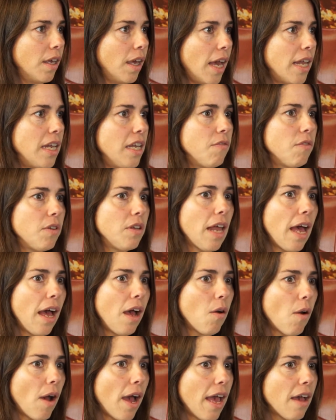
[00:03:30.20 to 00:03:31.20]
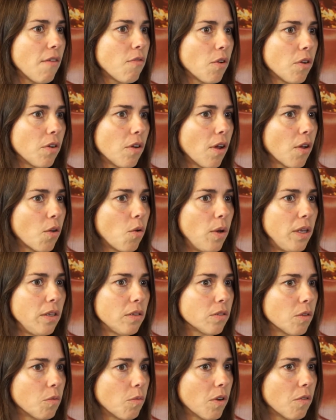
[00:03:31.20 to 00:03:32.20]
And even now, I have a
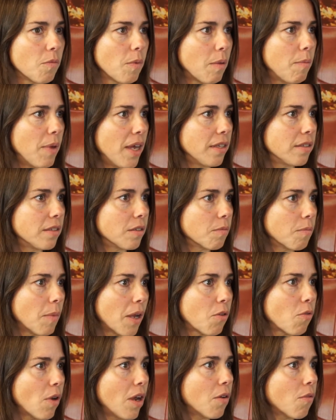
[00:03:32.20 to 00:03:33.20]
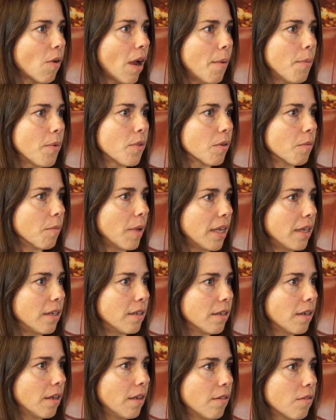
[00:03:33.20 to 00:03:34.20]
quilt on one of my beds that my great-grandmother made
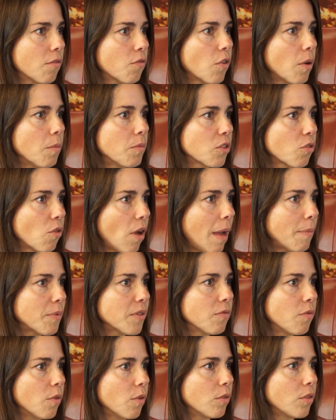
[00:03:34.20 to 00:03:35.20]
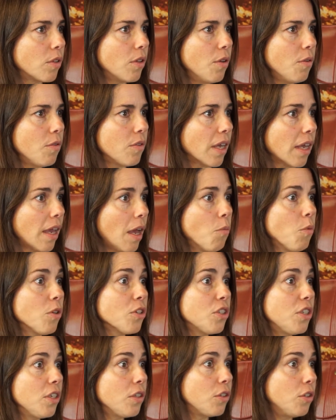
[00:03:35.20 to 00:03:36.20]
from scraps of old clothing. And we're
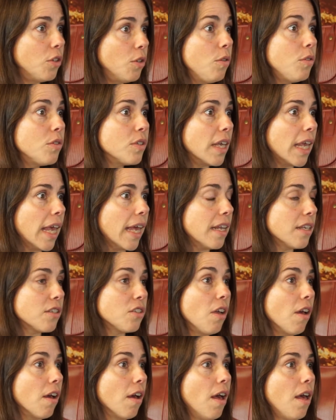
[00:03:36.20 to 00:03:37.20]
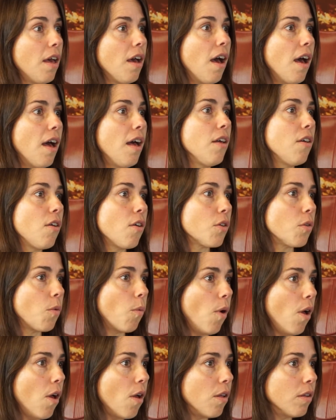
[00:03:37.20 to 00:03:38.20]
still using it. It's not hung on a
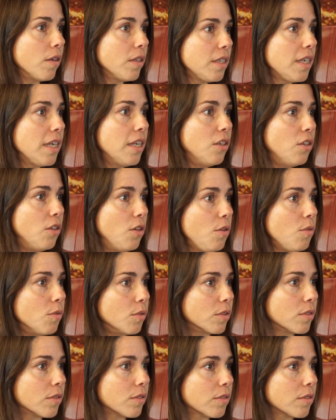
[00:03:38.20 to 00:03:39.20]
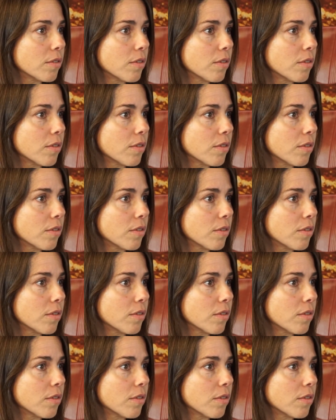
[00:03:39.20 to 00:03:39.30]
wall, it's in use.